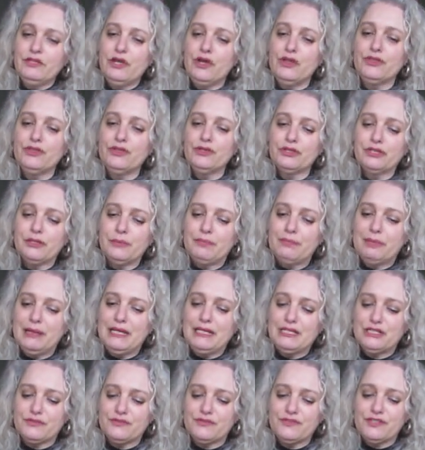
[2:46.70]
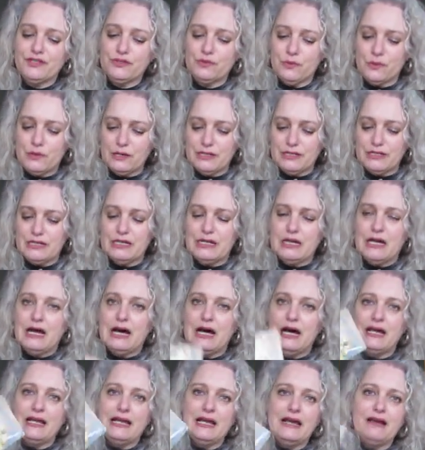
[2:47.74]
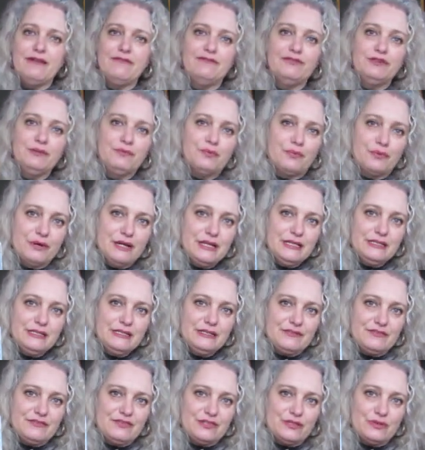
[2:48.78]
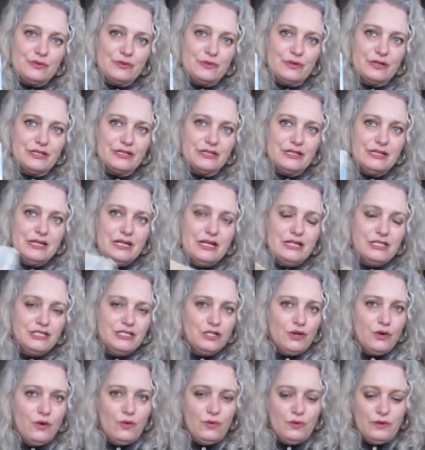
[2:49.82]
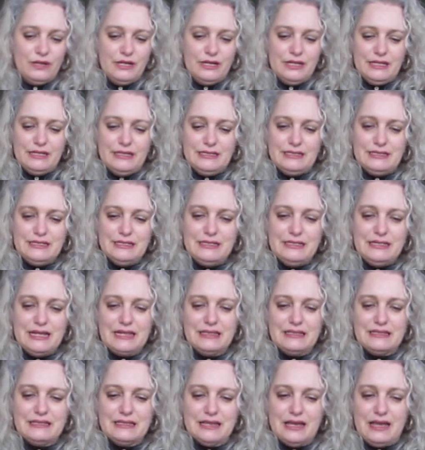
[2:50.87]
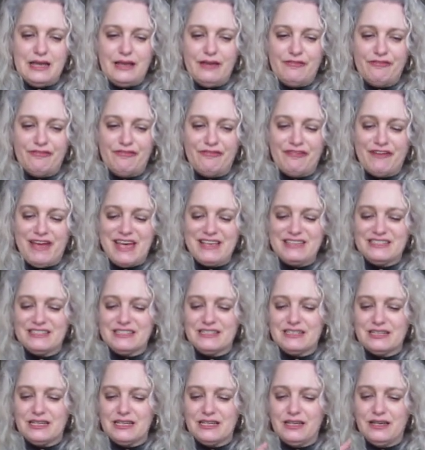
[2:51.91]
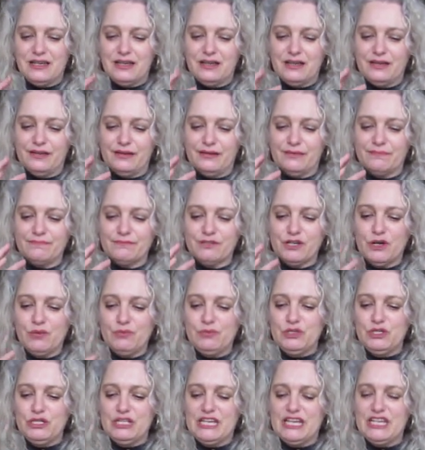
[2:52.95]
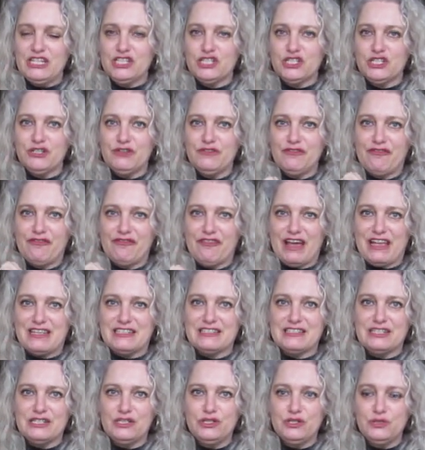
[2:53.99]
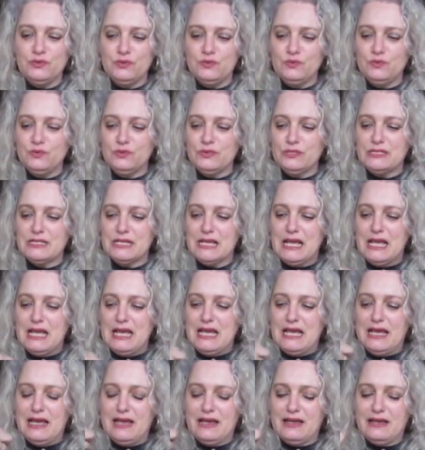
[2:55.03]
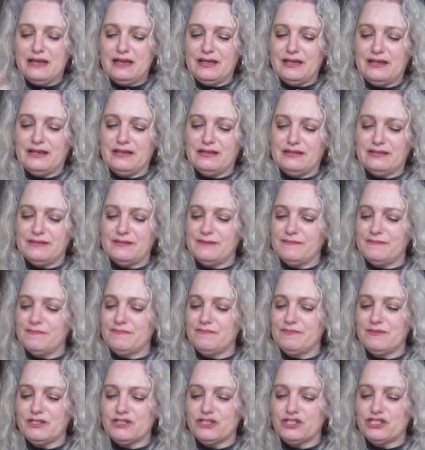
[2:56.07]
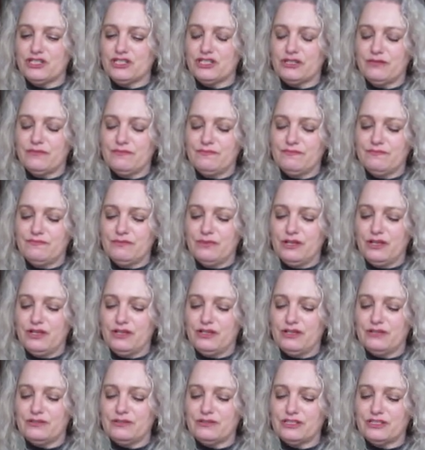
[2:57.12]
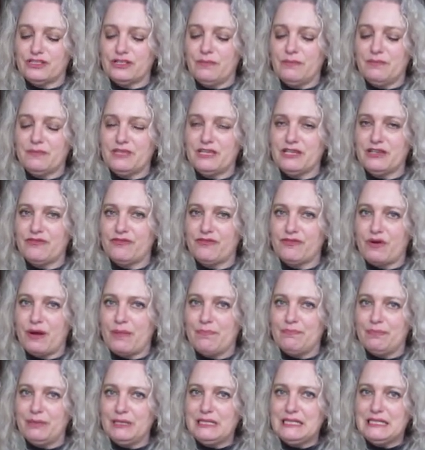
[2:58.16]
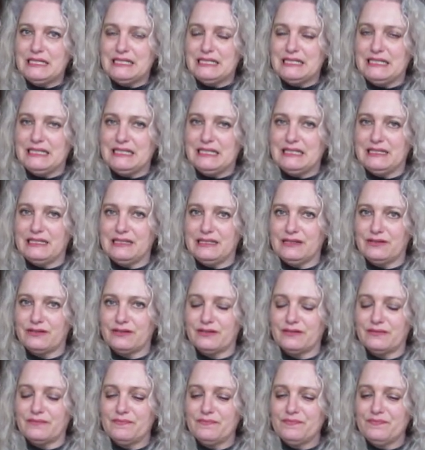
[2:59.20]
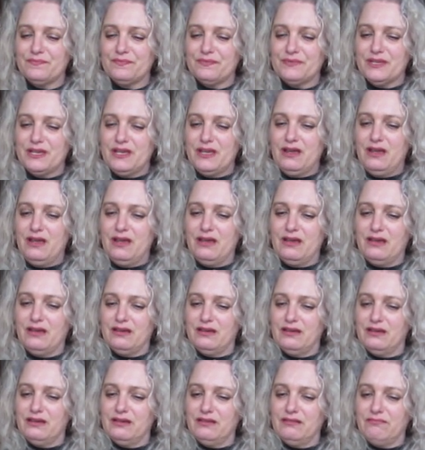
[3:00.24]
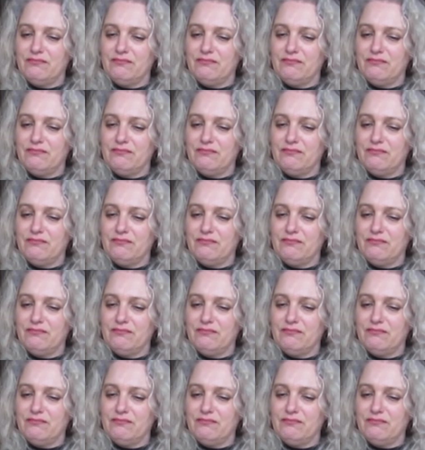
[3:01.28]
under the page of sword I have the prince of sword so see that uh, fast uh, communication fast news uh, there's uh, something of rapidity here uh,